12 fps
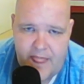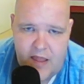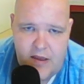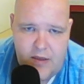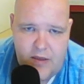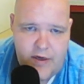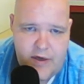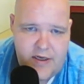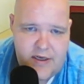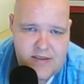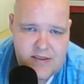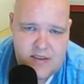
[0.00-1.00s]
what he
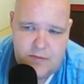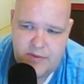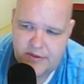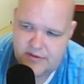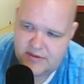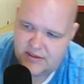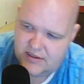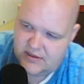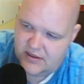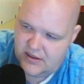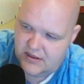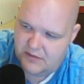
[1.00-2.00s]
does is he
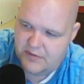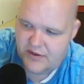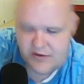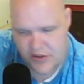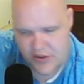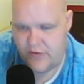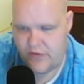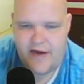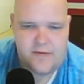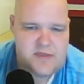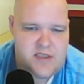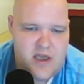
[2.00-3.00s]
builds just
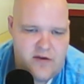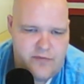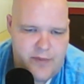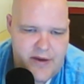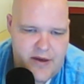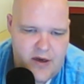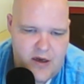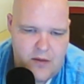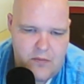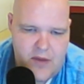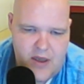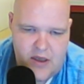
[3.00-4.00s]
random stuff. But
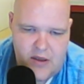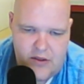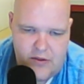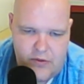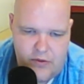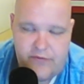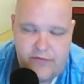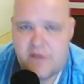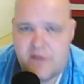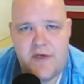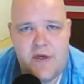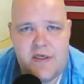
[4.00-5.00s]
the
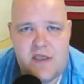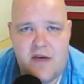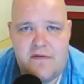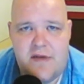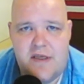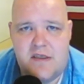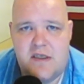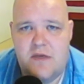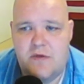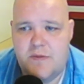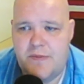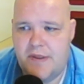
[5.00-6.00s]
first video I saw of his,
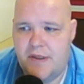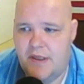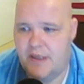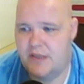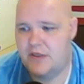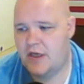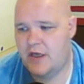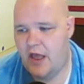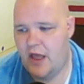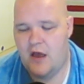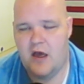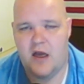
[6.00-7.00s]
he took
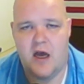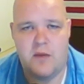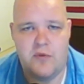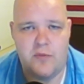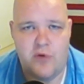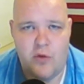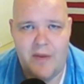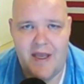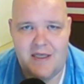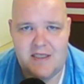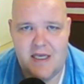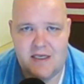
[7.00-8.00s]
a couple
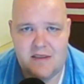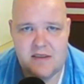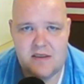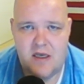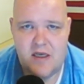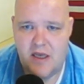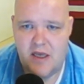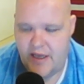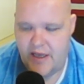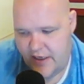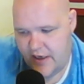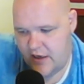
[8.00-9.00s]
propane tanks, and
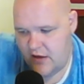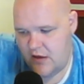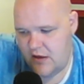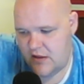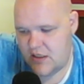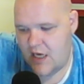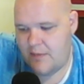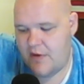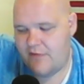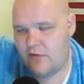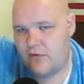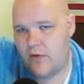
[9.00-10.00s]
he cut the top
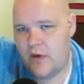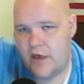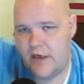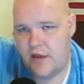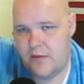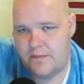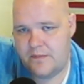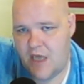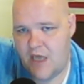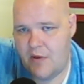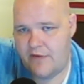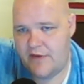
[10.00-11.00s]
off of one and the
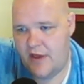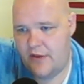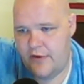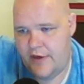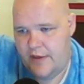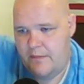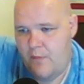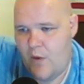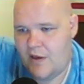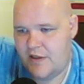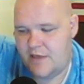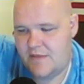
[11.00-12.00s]
top off the other, and he
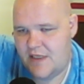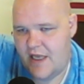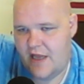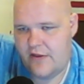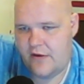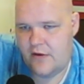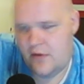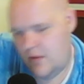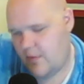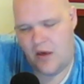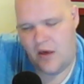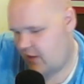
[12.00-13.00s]
welded them together, the
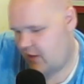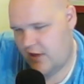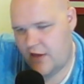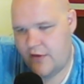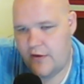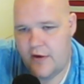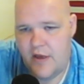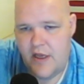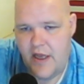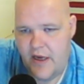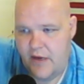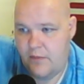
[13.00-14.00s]
bottom off the other,
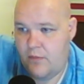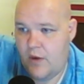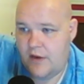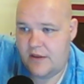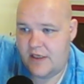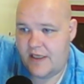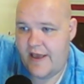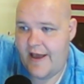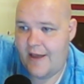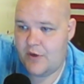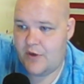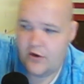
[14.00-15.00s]
and he welded a
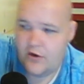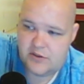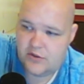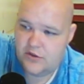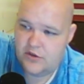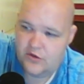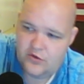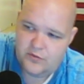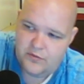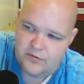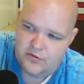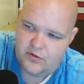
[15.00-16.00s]
cap, and so
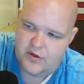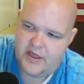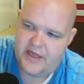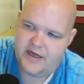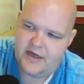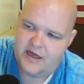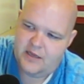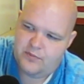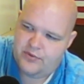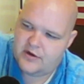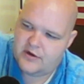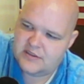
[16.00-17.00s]
and he
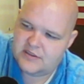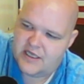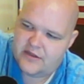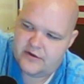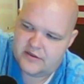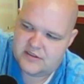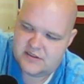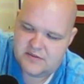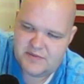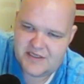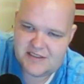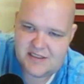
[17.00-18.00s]
put it all together. It's this
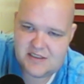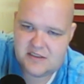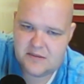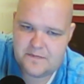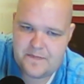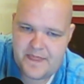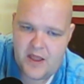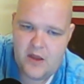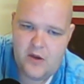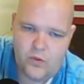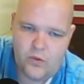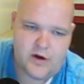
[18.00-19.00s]
big system
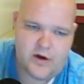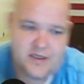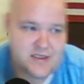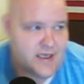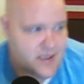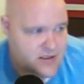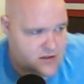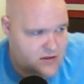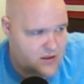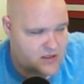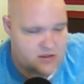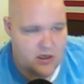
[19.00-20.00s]
where it's like
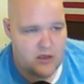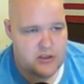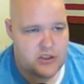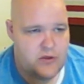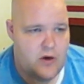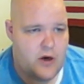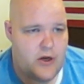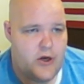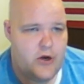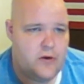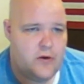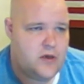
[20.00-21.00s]
as tall as you are,
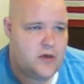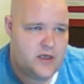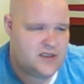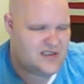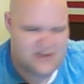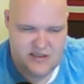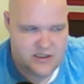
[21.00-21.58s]
it's 6